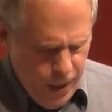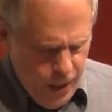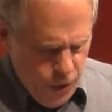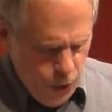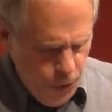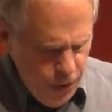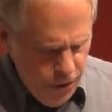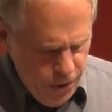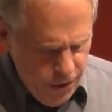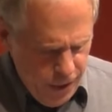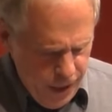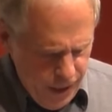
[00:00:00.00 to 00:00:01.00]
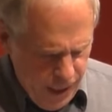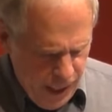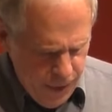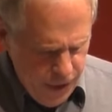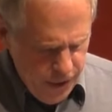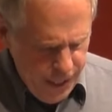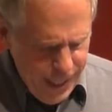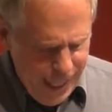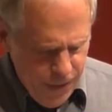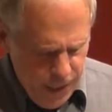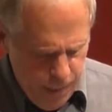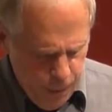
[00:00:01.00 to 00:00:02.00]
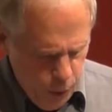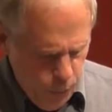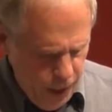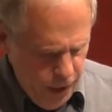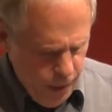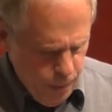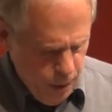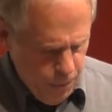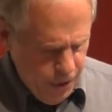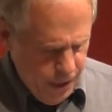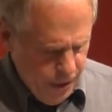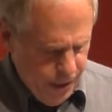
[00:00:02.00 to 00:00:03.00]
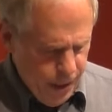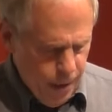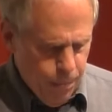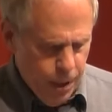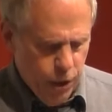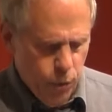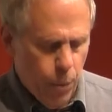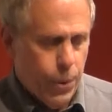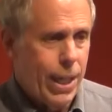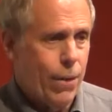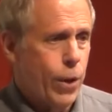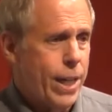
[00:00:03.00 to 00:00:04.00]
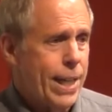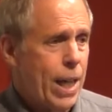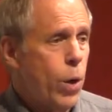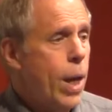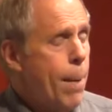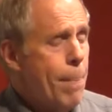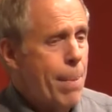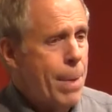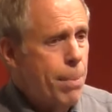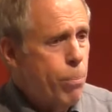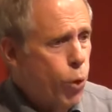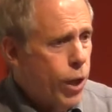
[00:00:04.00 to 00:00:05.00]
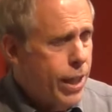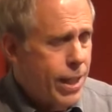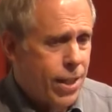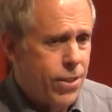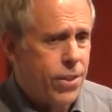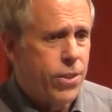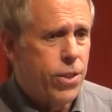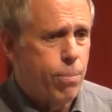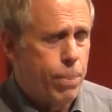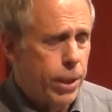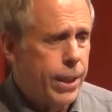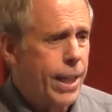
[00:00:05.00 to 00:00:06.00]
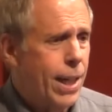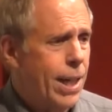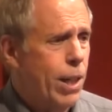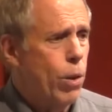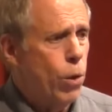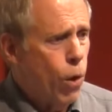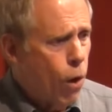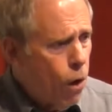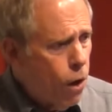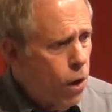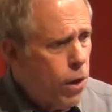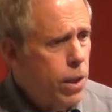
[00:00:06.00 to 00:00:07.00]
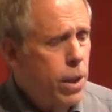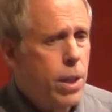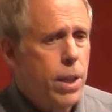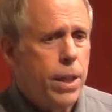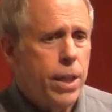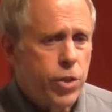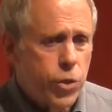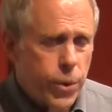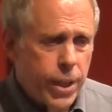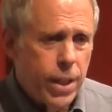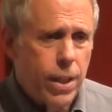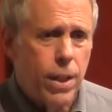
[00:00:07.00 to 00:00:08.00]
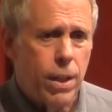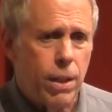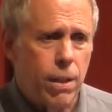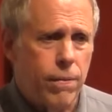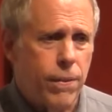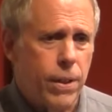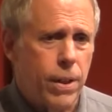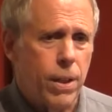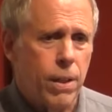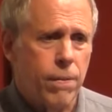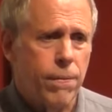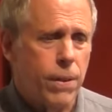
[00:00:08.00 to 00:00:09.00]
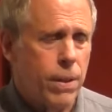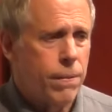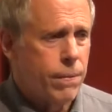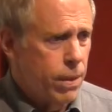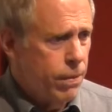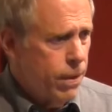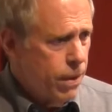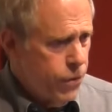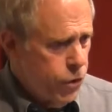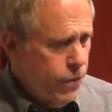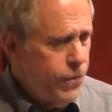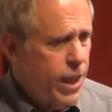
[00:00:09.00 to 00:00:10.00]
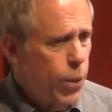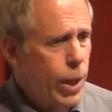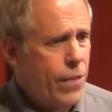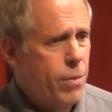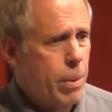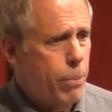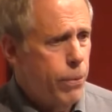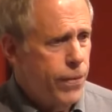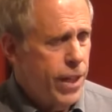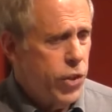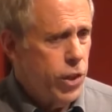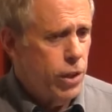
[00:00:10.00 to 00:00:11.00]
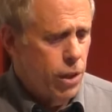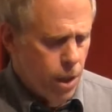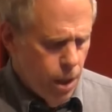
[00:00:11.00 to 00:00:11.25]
So this is obviously not the typical way that diplomacy is done, but it's what we have right now. My main point is this is building on a long history of shifting away from a professional